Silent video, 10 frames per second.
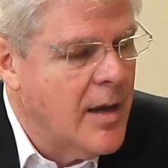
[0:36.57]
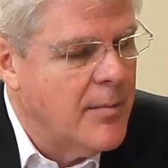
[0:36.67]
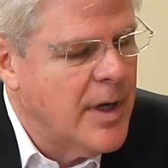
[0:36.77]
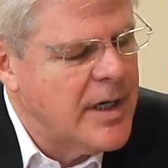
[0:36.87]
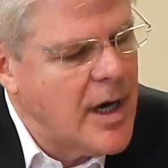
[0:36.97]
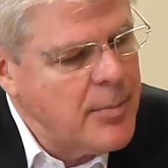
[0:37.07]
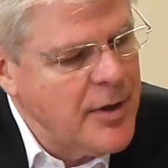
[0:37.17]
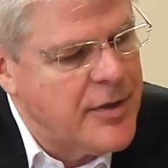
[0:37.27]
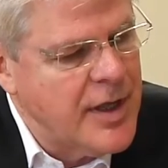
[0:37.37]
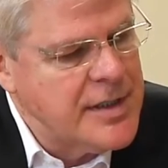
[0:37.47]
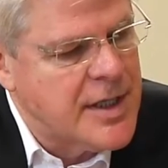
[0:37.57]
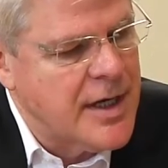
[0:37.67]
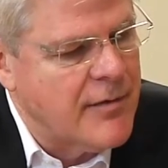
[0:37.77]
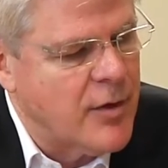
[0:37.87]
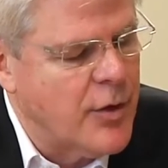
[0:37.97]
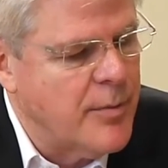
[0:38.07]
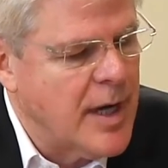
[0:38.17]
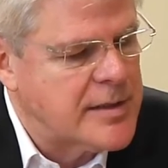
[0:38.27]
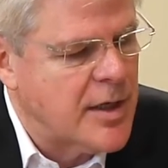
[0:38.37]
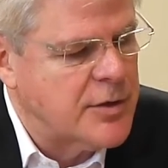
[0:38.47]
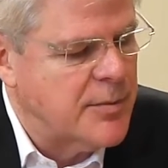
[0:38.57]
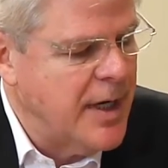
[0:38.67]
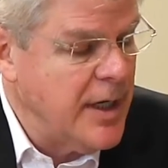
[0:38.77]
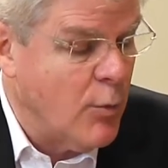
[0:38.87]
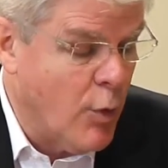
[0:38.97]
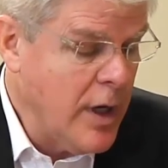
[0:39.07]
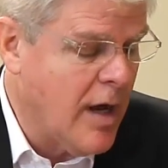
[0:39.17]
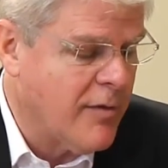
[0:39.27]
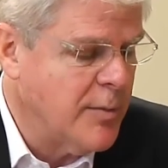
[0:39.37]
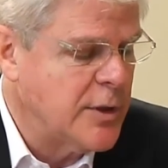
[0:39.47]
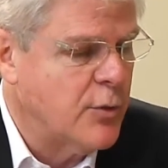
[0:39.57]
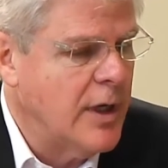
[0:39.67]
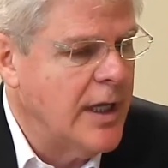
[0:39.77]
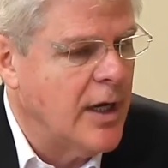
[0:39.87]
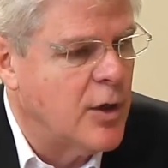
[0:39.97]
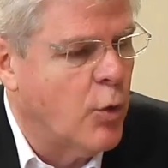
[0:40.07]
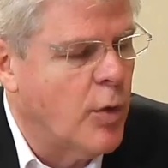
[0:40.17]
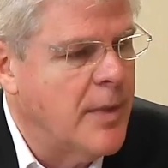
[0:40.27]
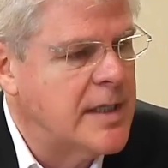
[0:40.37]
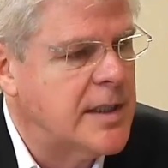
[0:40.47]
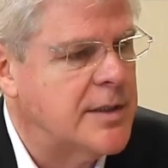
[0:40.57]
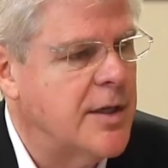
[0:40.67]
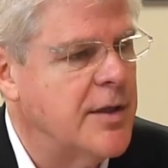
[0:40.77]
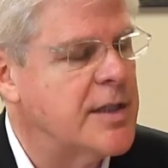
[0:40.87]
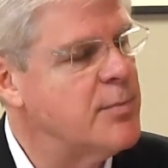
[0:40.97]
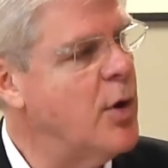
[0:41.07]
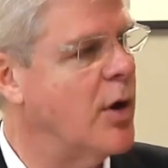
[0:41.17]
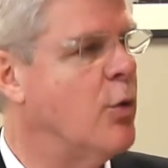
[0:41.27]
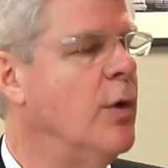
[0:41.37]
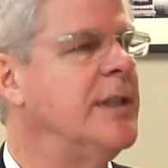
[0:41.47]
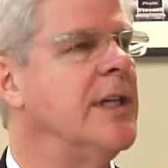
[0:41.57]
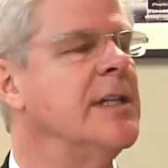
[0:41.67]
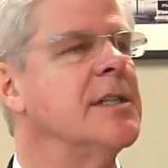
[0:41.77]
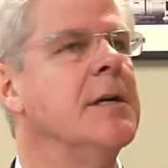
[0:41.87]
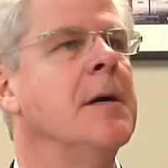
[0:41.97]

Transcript: But a couple of things that I've learned about social media, and one of them is really a core message in this book, which is,